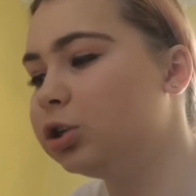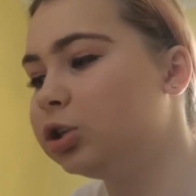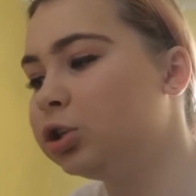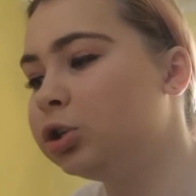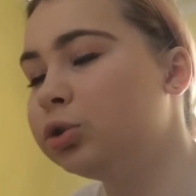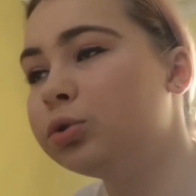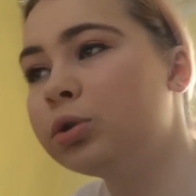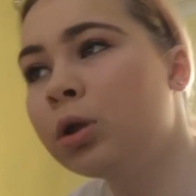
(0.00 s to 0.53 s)
just
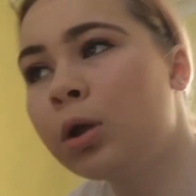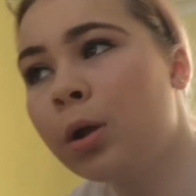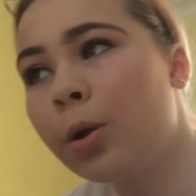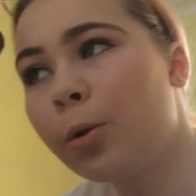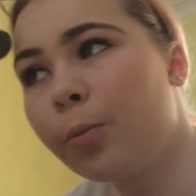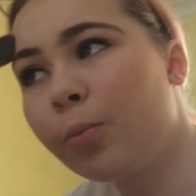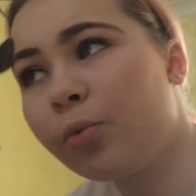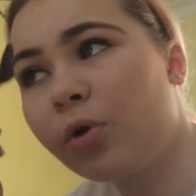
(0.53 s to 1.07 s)
use
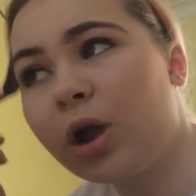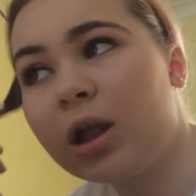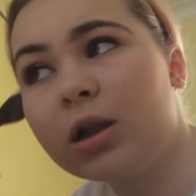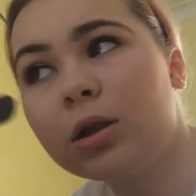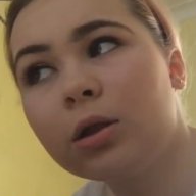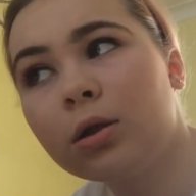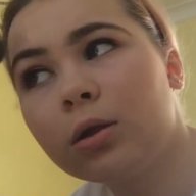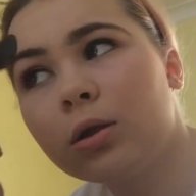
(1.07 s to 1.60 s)
bread
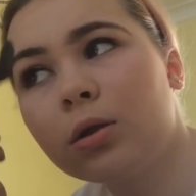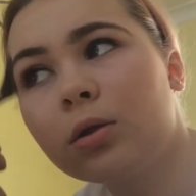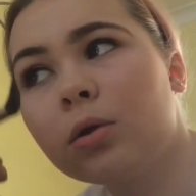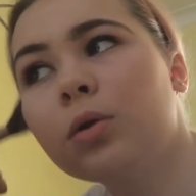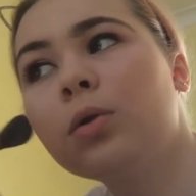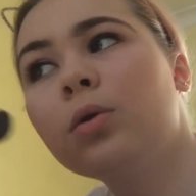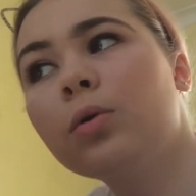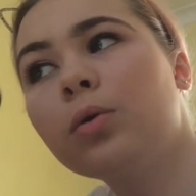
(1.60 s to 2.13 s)

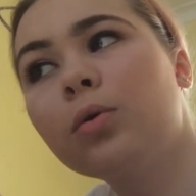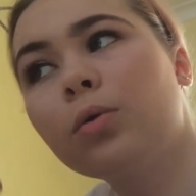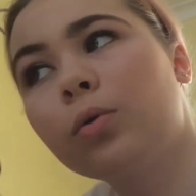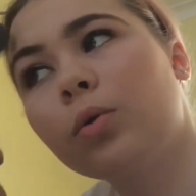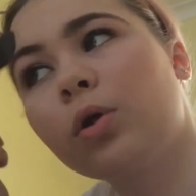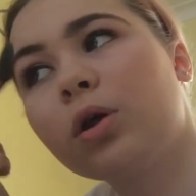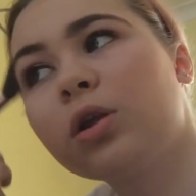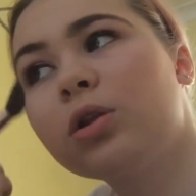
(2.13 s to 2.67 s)

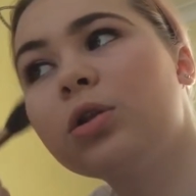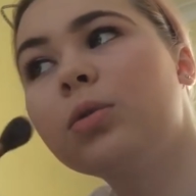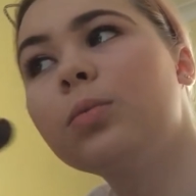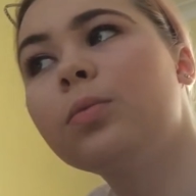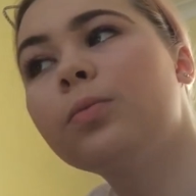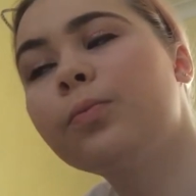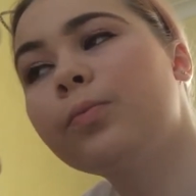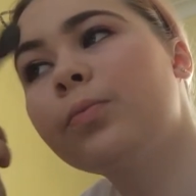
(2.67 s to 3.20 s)
or like
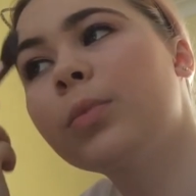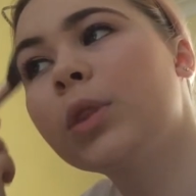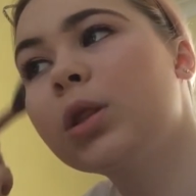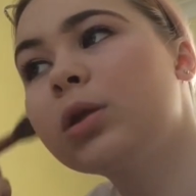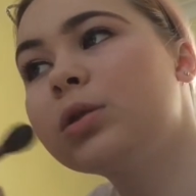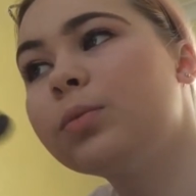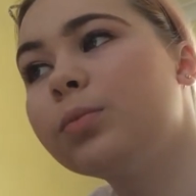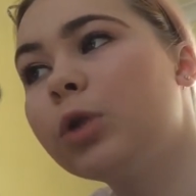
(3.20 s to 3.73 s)

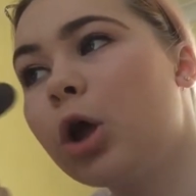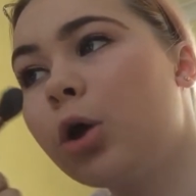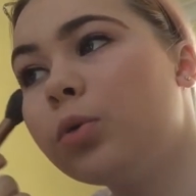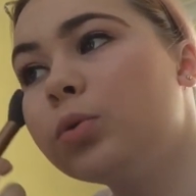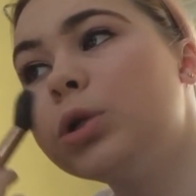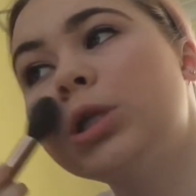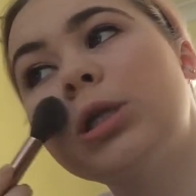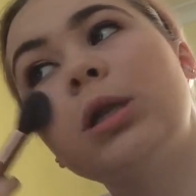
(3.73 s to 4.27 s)
some
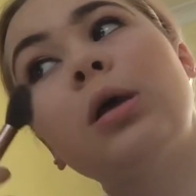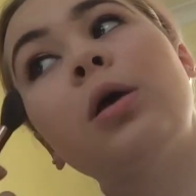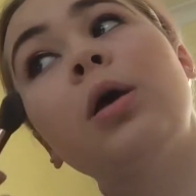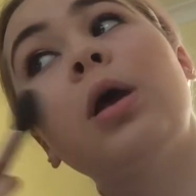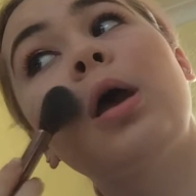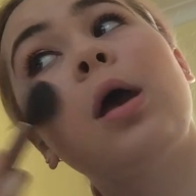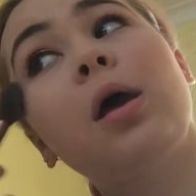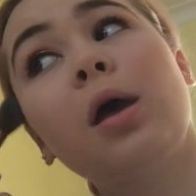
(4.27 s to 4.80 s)
toast
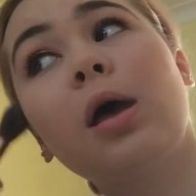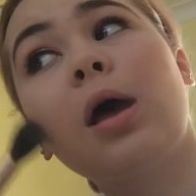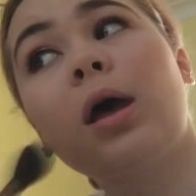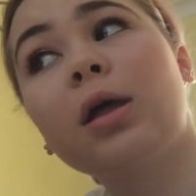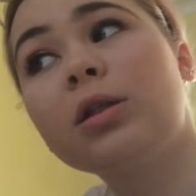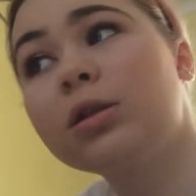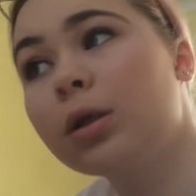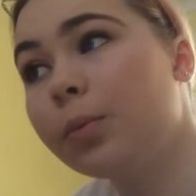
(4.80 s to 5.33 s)

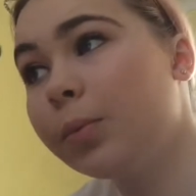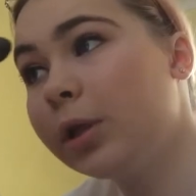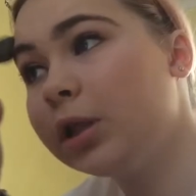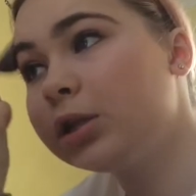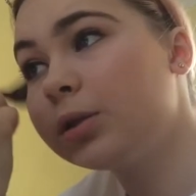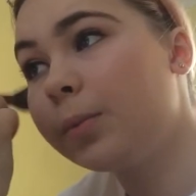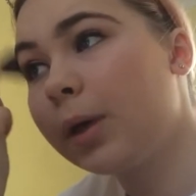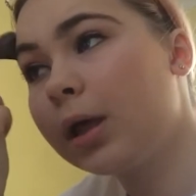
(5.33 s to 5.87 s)
as a
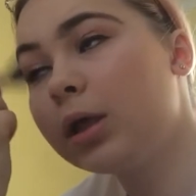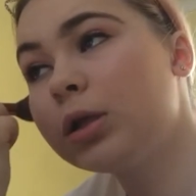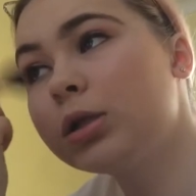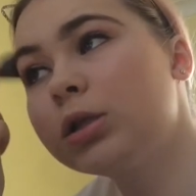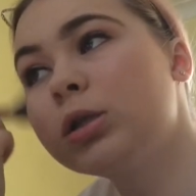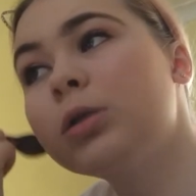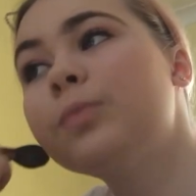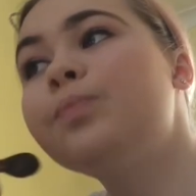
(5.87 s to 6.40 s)
pizza
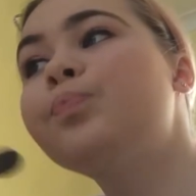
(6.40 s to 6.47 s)
base.